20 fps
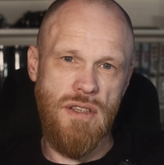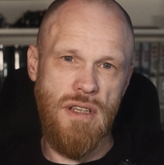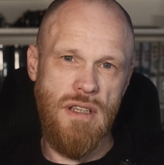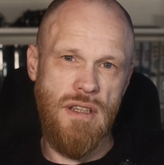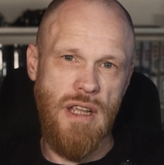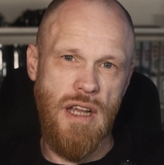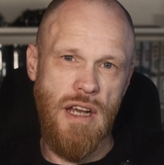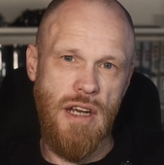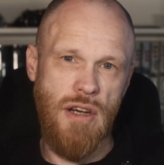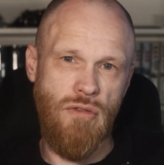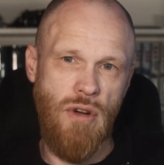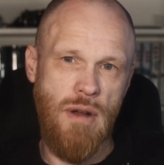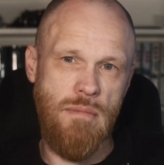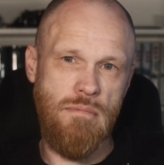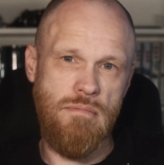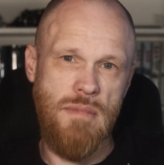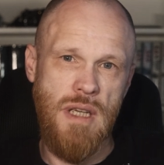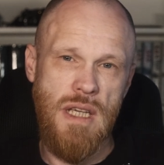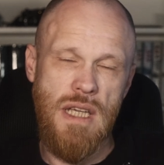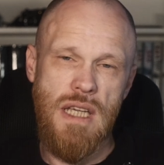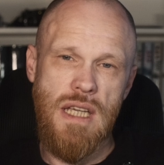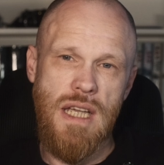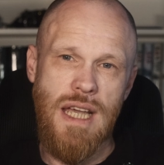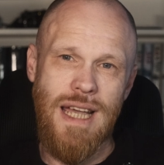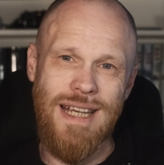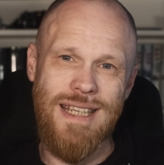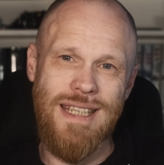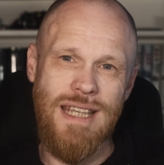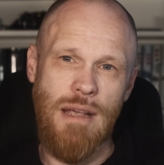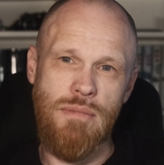and their grim
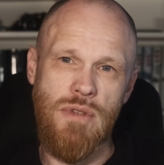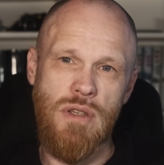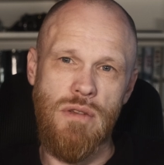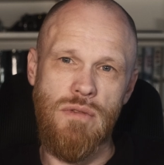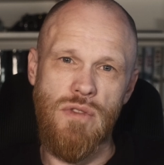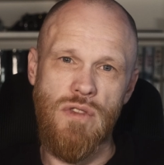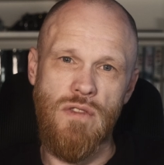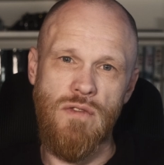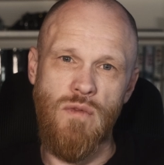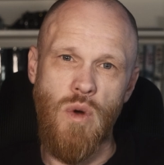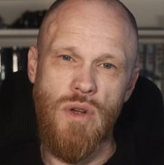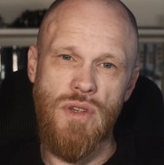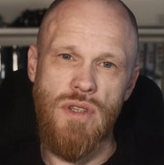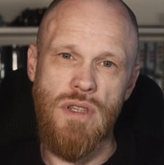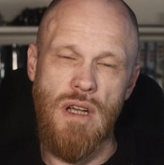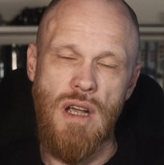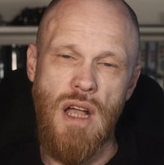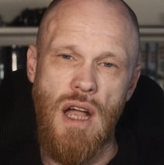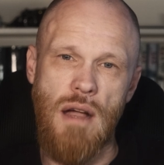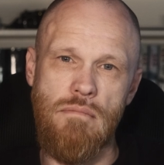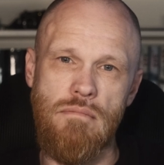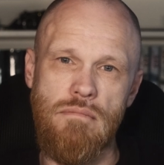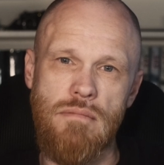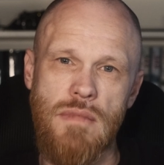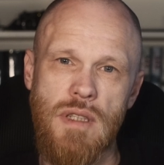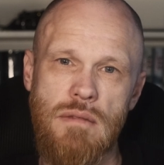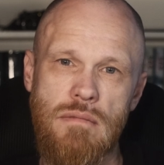acceptance of what's to come.